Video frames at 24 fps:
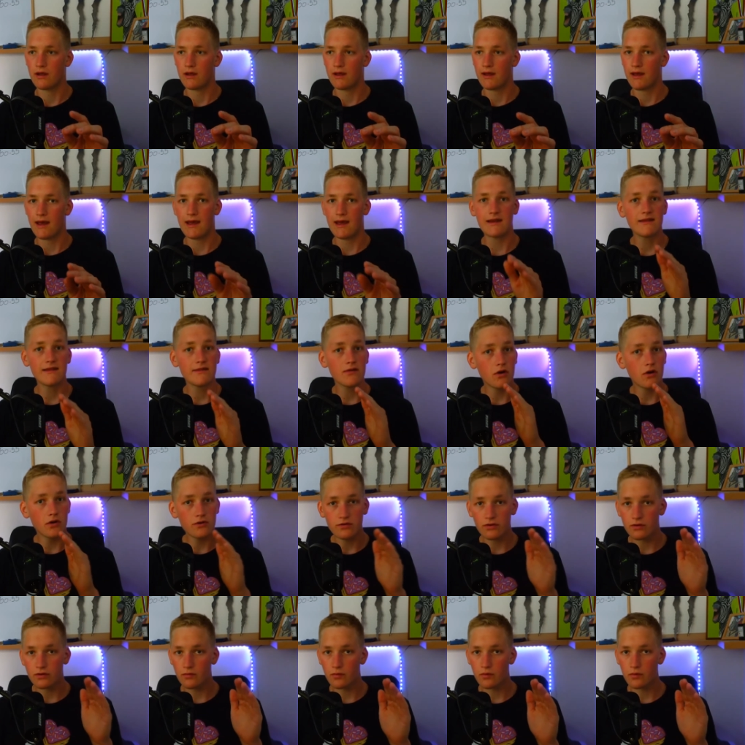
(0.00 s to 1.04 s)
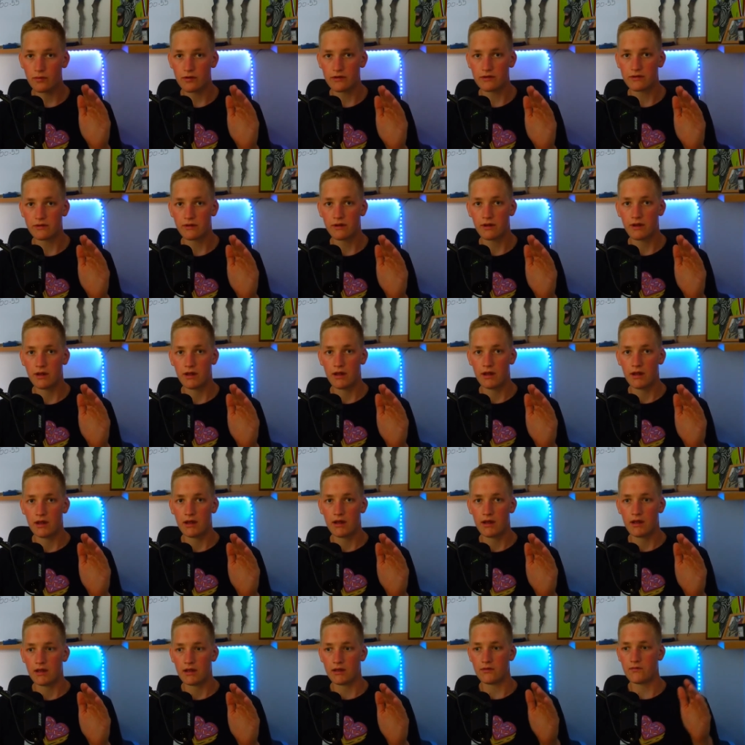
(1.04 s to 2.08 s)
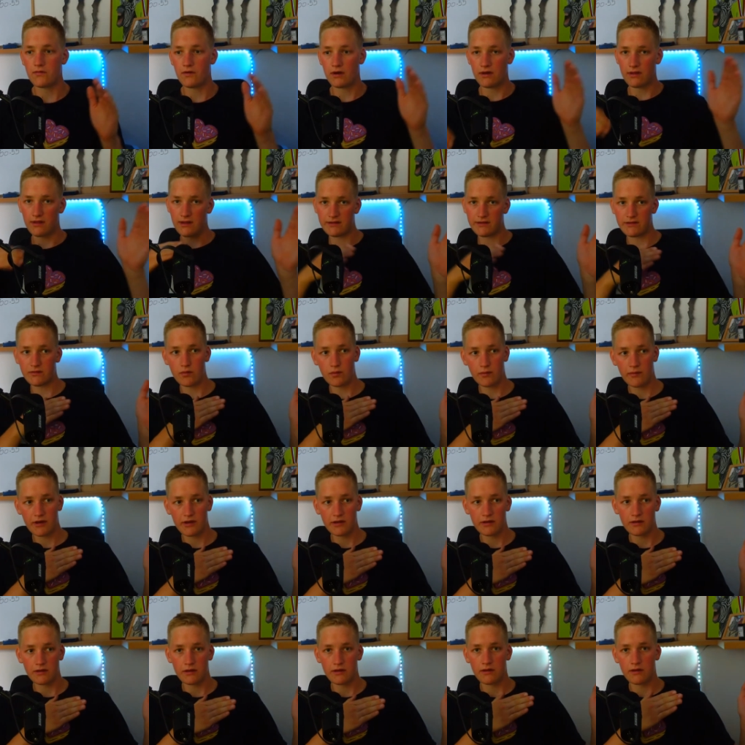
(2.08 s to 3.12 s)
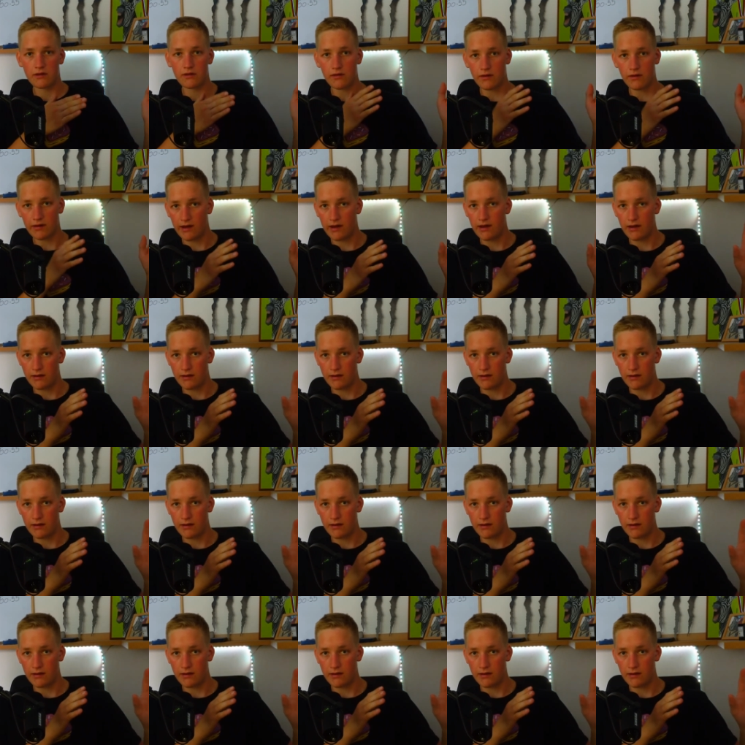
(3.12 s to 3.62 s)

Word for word: And it's also on women. If you're a lazy woman, okay,